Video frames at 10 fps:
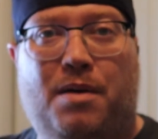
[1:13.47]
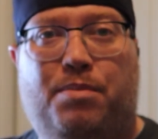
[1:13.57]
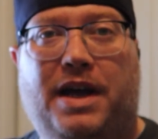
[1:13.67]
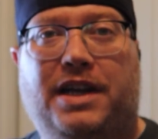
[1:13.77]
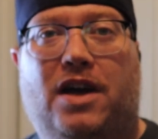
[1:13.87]

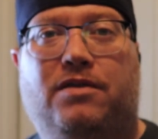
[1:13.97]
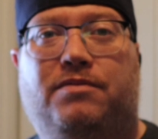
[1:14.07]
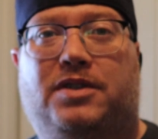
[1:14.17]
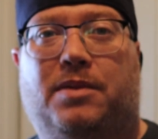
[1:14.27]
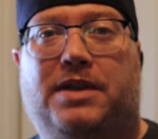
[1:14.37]
But you
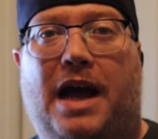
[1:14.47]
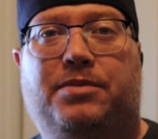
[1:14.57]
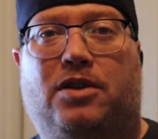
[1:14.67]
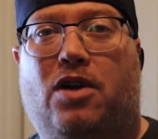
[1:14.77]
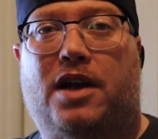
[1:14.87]
know,
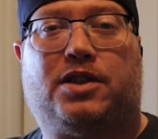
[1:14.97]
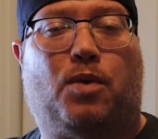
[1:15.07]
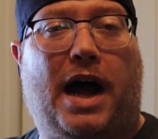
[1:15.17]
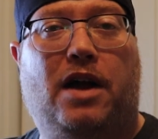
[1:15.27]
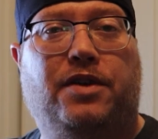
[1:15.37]
sometimes across the
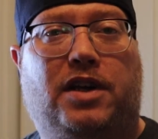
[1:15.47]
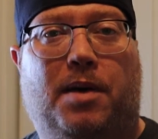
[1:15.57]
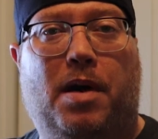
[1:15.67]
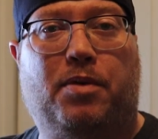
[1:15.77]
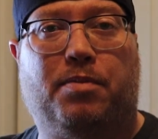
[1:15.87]
wild, you
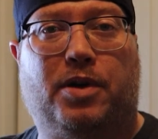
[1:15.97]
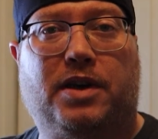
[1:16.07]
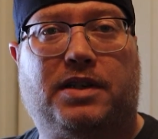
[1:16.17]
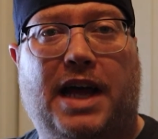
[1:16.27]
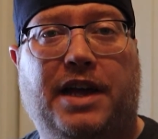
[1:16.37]
come up with
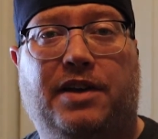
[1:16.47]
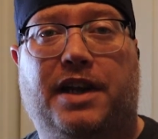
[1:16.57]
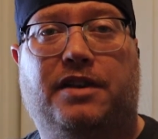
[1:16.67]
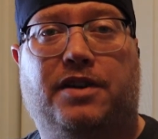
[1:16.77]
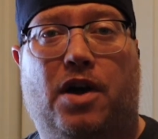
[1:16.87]
books that you
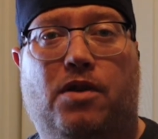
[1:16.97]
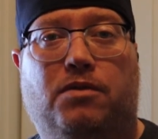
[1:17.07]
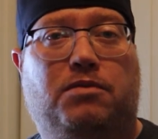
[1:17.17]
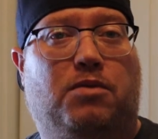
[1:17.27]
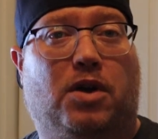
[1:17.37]
didn't
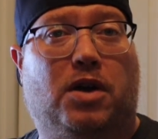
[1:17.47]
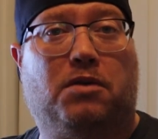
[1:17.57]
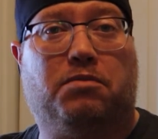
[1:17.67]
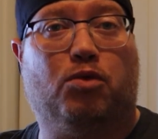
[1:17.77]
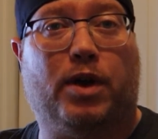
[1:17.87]
know
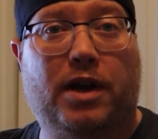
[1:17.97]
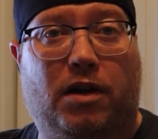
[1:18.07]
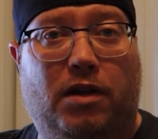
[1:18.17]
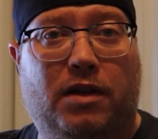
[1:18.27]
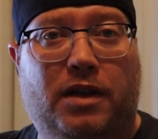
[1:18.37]
were
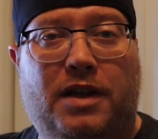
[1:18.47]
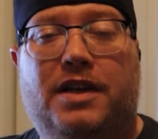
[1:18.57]
real.